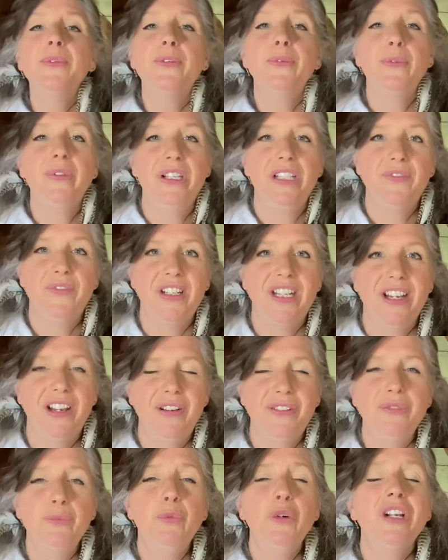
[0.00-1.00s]
all these
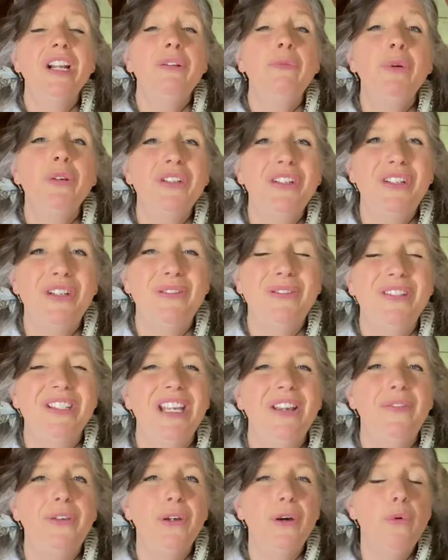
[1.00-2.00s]
videos, what I want to do is
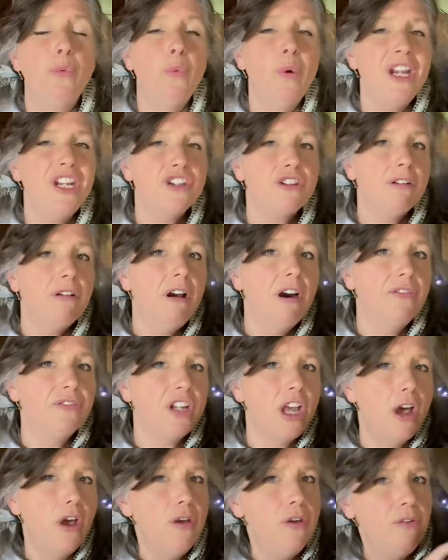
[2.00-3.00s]
give you a
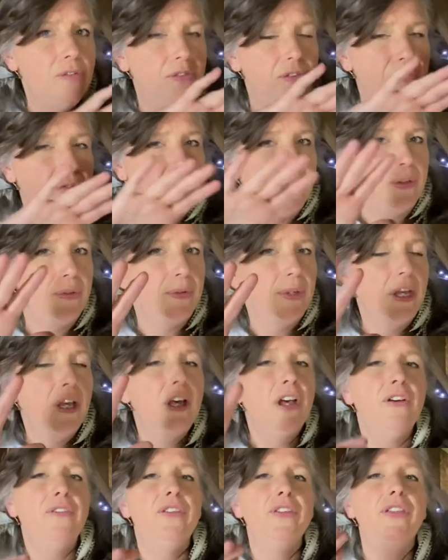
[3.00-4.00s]
witchcraft overview
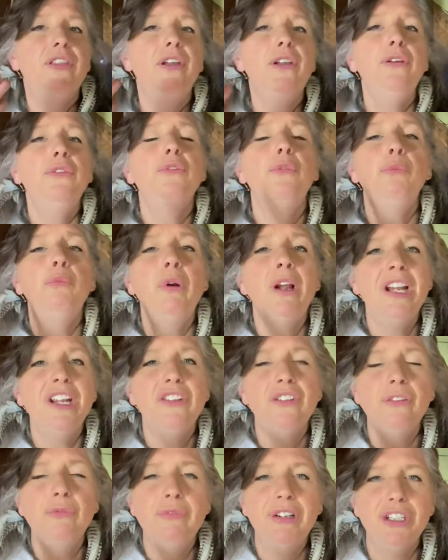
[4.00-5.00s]
for those
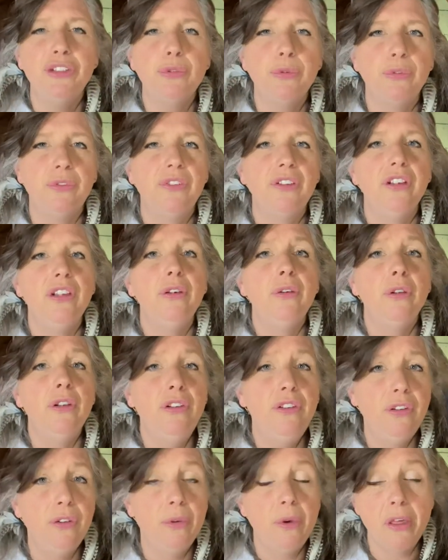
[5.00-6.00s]
rites and rituals that you can
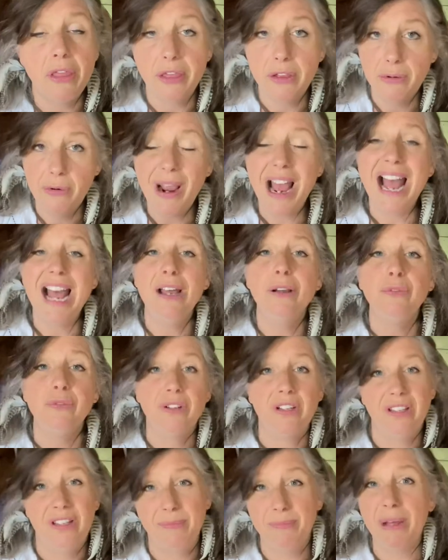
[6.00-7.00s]
do
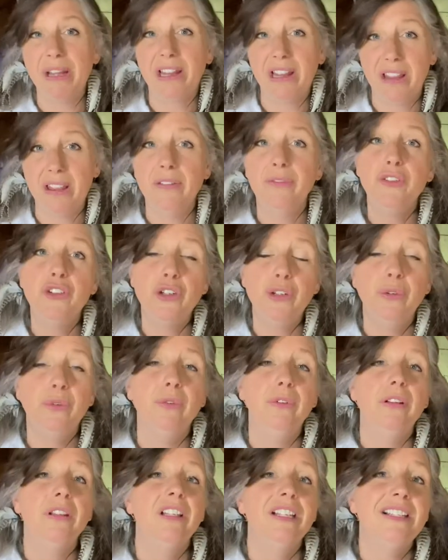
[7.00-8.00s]
throughout the month of
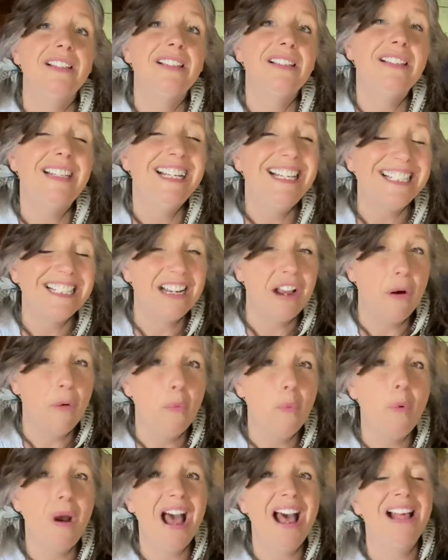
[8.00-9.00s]
June that sit
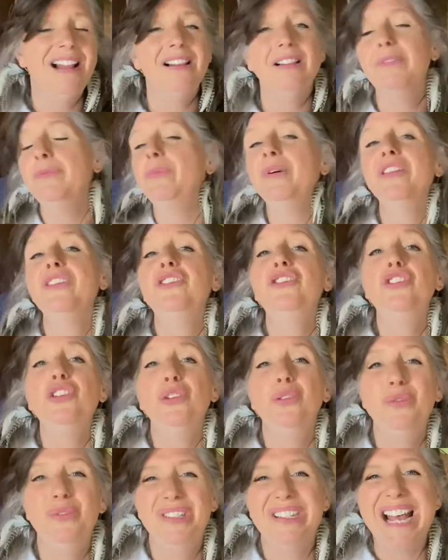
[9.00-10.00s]
well with
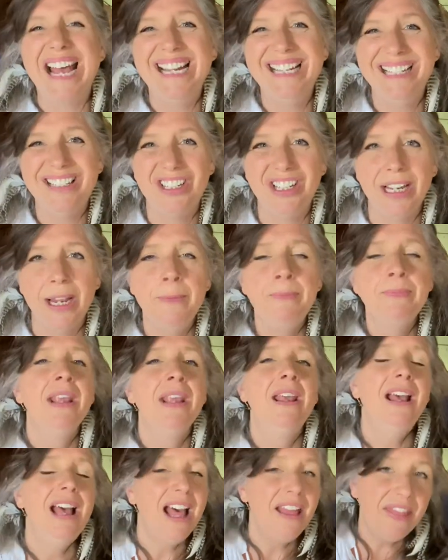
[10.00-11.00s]
June's energy.
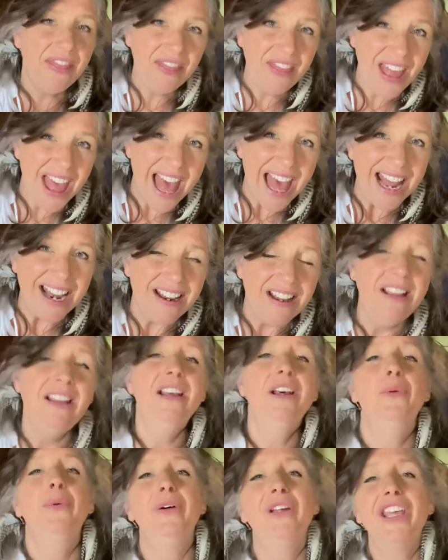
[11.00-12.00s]
And then
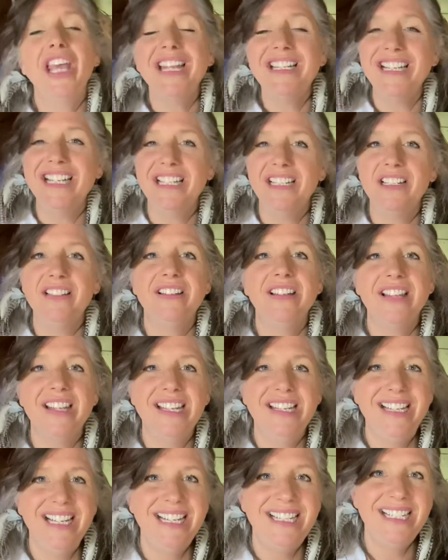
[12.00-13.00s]
we'll get into the
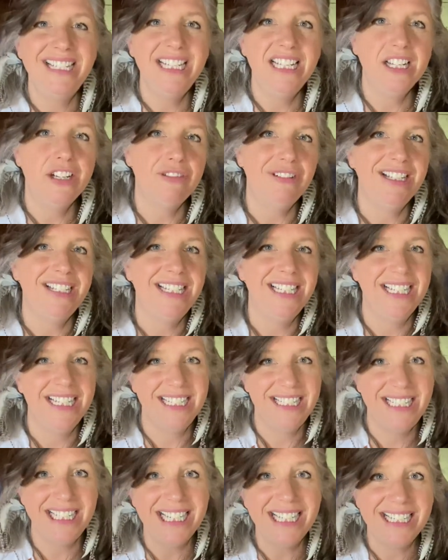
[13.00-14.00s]
nitty-gritty
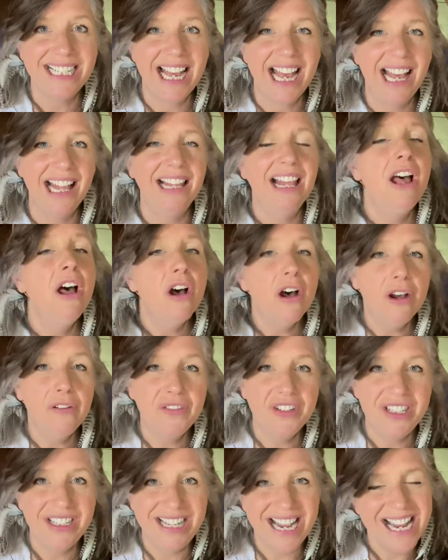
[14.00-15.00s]
detail
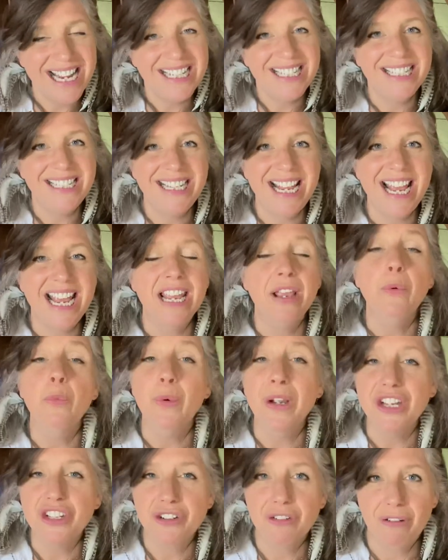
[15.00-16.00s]
of day-to-day
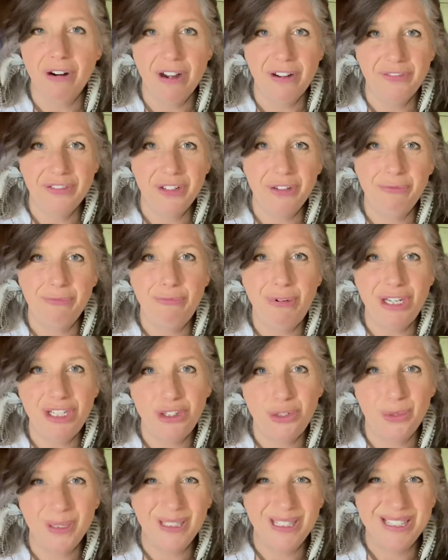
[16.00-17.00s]
witchcraft
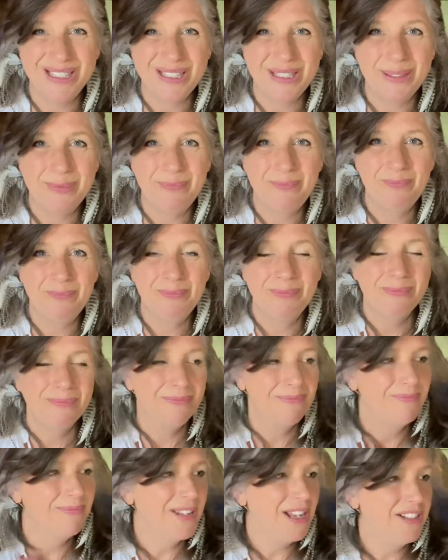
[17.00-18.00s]
rituals.
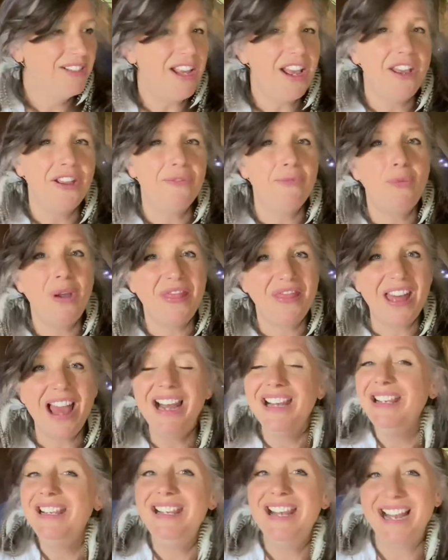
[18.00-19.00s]
So with that,
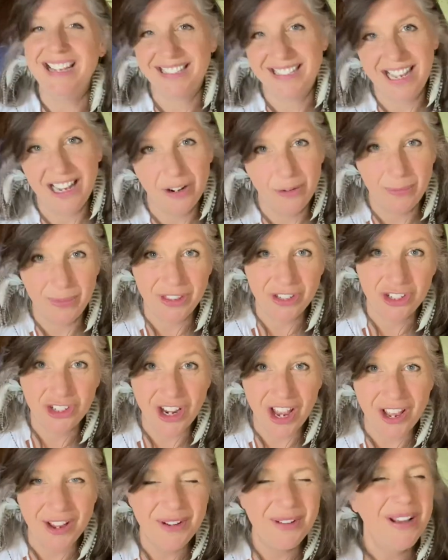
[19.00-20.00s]
let's get on with the
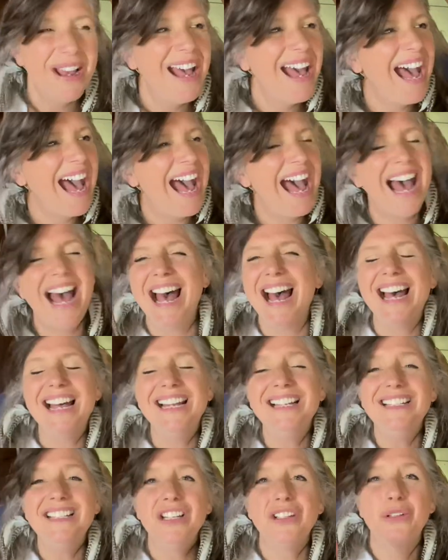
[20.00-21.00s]
show
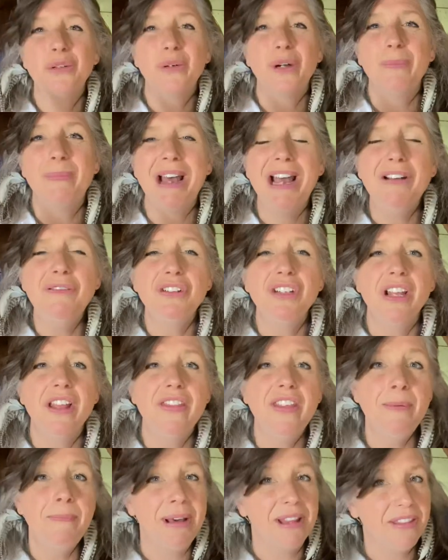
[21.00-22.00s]
and talk about
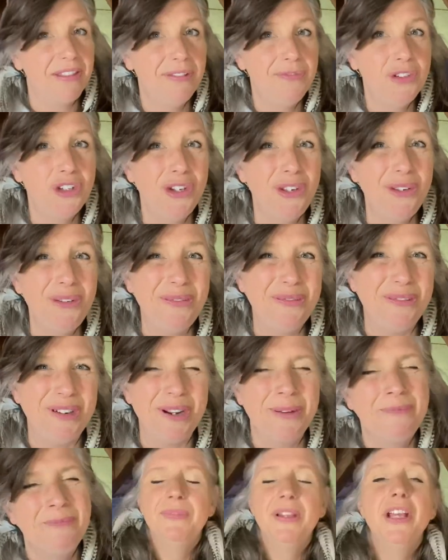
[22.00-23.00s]
the month of June.
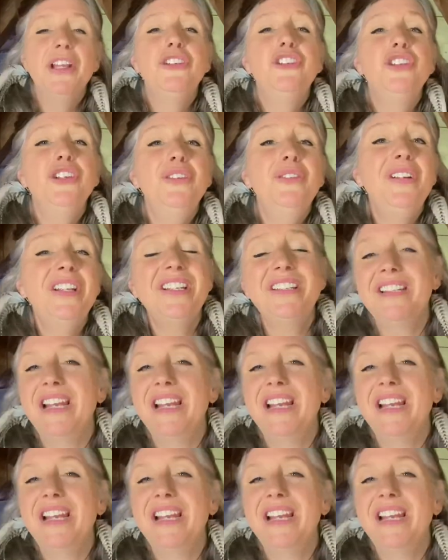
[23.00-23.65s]
June is